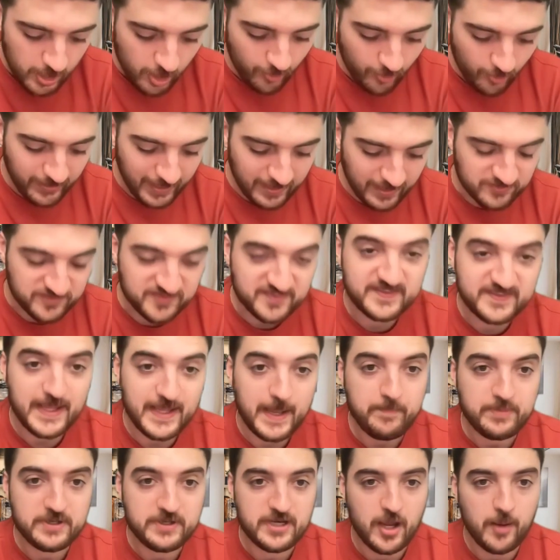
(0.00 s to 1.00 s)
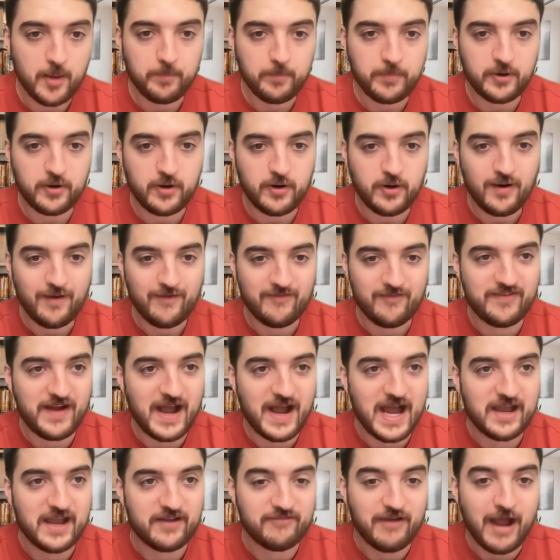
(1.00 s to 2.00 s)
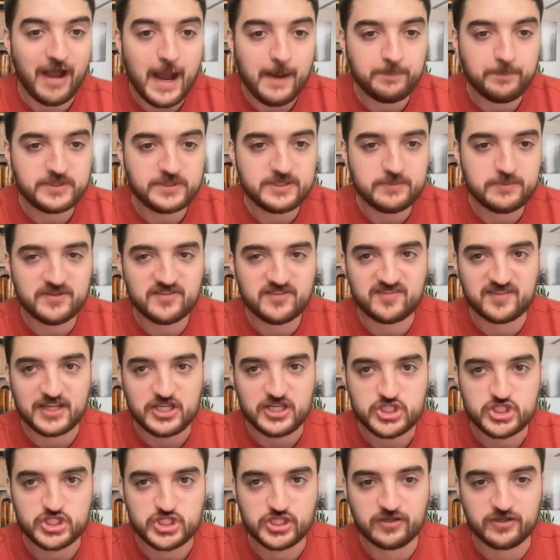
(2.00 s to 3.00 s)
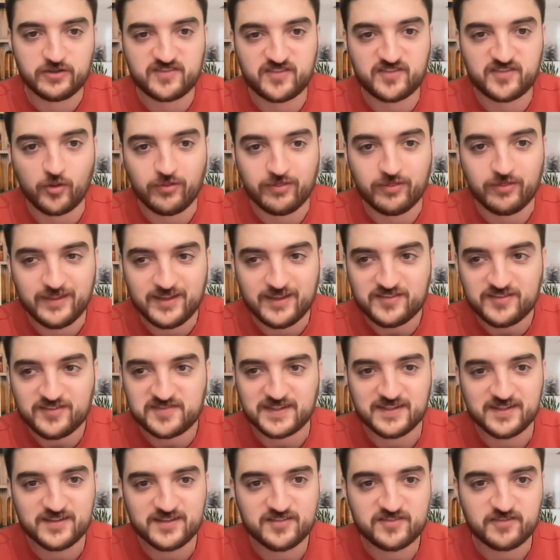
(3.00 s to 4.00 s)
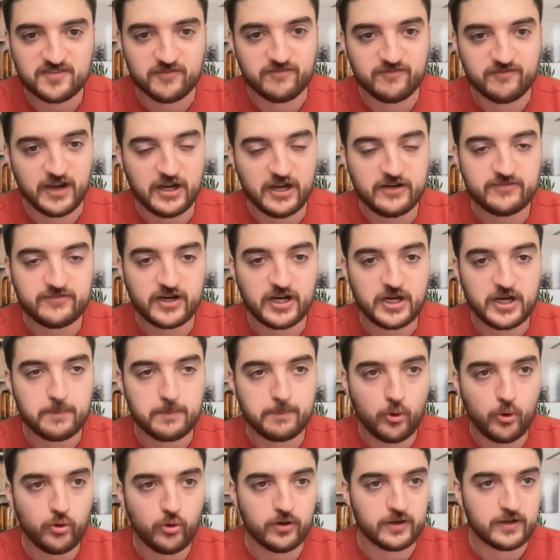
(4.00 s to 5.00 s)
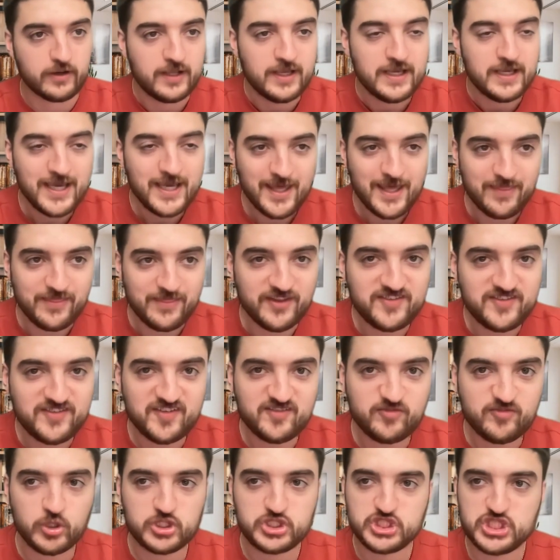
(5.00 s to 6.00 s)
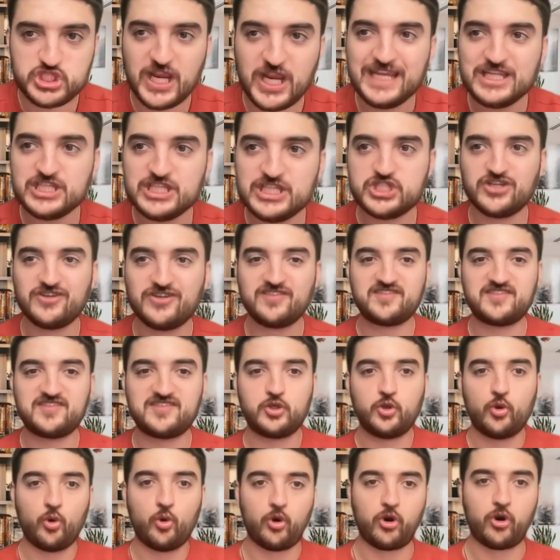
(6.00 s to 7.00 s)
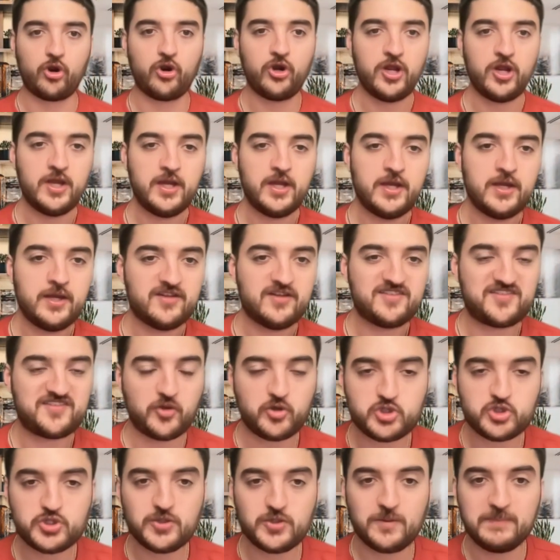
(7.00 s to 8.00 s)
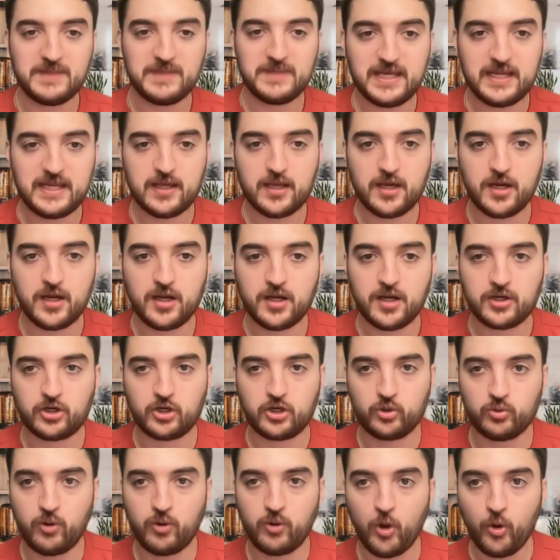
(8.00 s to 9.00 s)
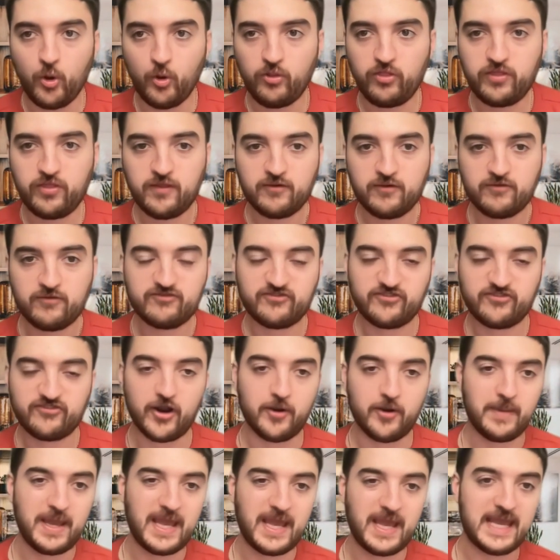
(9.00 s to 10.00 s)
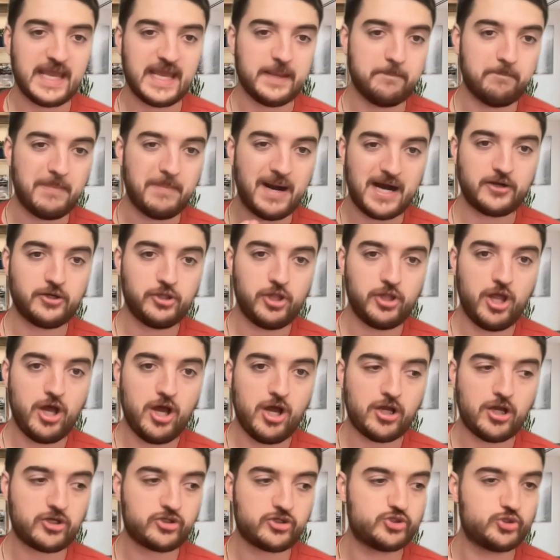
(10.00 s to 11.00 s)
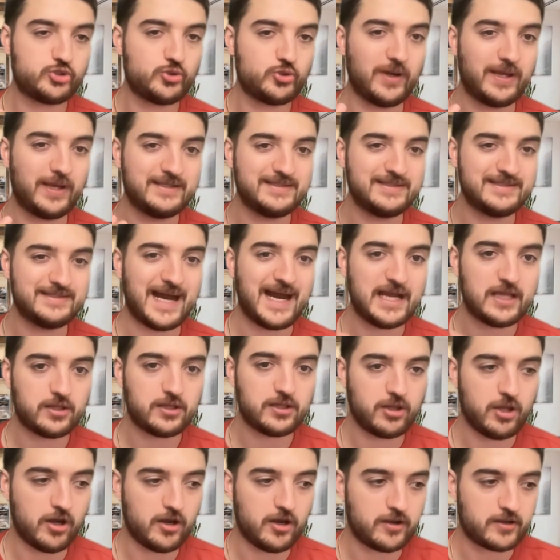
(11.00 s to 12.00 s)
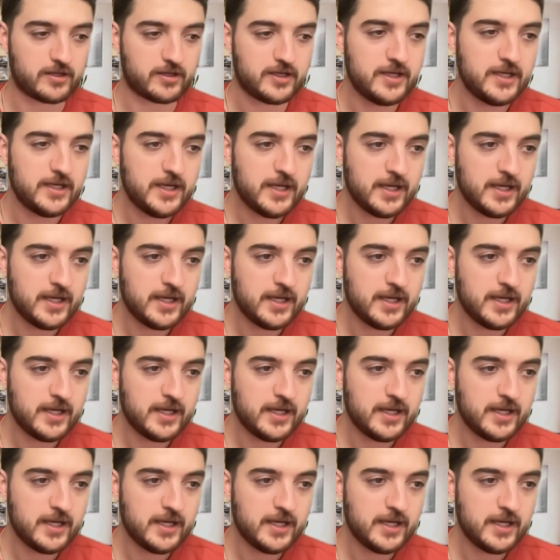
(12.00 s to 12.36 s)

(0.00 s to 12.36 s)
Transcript: Okay, step number five optimization. So, this is very, very important. This is what changes your social media growth from a monologue to a dialogue.